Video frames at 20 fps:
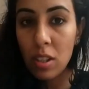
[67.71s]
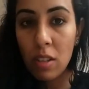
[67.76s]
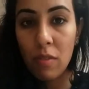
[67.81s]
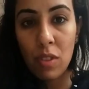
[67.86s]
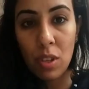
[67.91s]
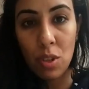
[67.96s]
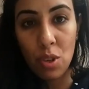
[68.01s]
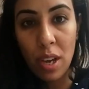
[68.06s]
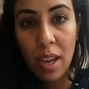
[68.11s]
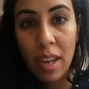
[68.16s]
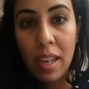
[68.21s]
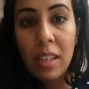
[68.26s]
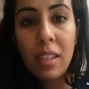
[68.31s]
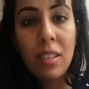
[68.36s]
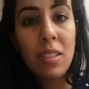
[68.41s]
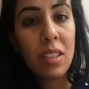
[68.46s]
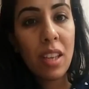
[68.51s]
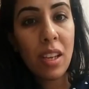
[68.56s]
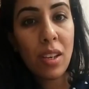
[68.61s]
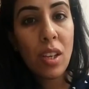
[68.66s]
if the child
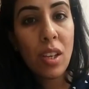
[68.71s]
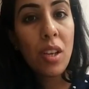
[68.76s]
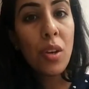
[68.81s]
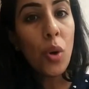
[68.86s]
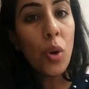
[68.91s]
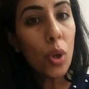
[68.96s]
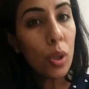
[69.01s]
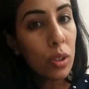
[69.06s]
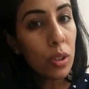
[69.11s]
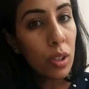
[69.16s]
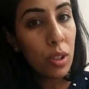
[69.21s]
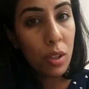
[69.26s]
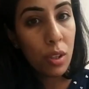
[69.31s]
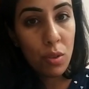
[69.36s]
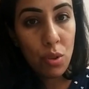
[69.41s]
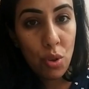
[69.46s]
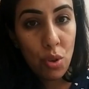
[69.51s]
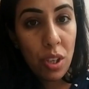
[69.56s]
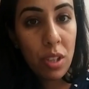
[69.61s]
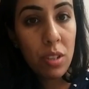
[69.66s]
is getting all the
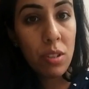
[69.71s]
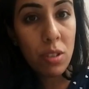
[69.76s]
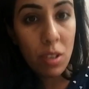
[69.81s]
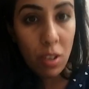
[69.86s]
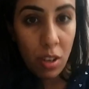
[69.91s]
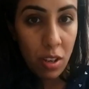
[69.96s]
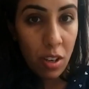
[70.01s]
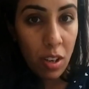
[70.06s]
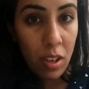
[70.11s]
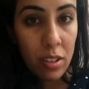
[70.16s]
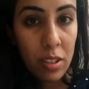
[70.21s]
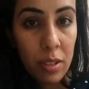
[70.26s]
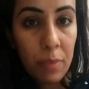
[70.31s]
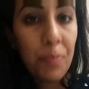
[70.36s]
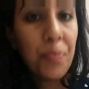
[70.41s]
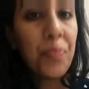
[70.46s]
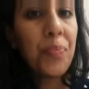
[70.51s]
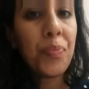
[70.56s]
nutrients or not.